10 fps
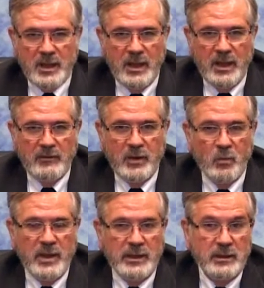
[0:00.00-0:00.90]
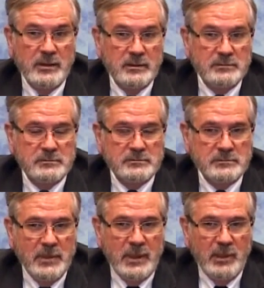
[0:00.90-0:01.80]
And then waited
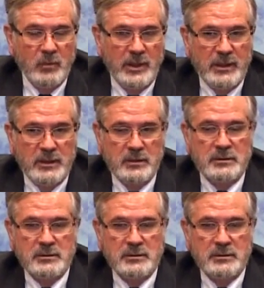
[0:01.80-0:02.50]
and waited.